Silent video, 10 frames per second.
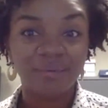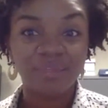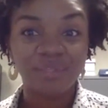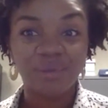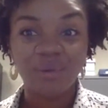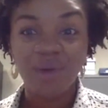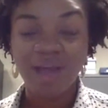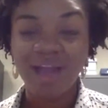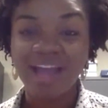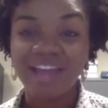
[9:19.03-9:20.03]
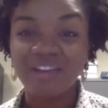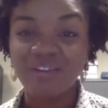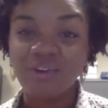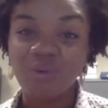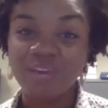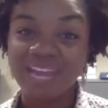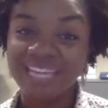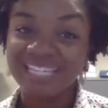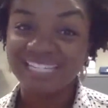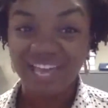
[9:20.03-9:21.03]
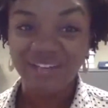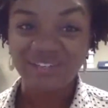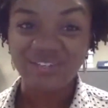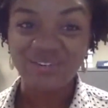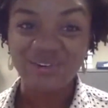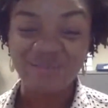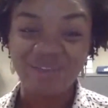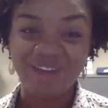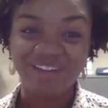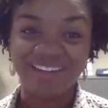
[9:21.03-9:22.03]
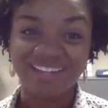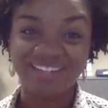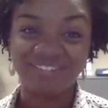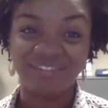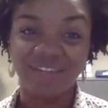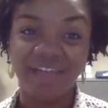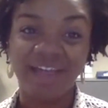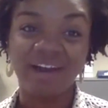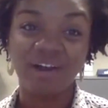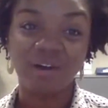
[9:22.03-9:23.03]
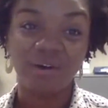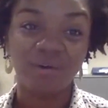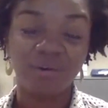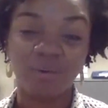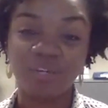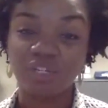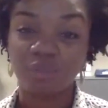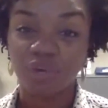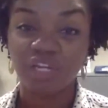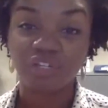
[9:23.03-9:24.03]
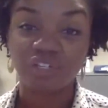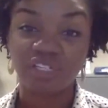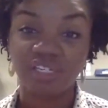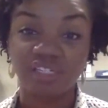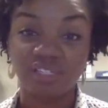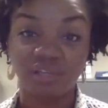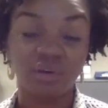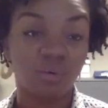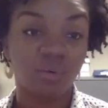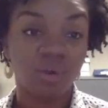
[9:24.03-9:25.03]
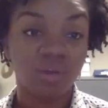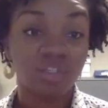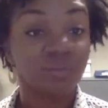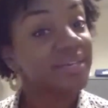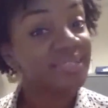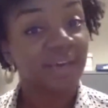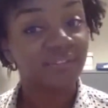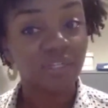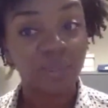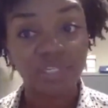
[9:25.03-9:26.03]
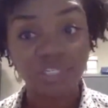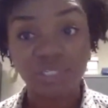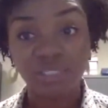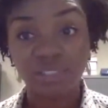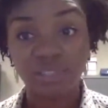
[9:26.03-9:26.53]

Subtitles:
So I don't know what I can tell you about kind of how or what you're more interested in. So do you guys have any questions?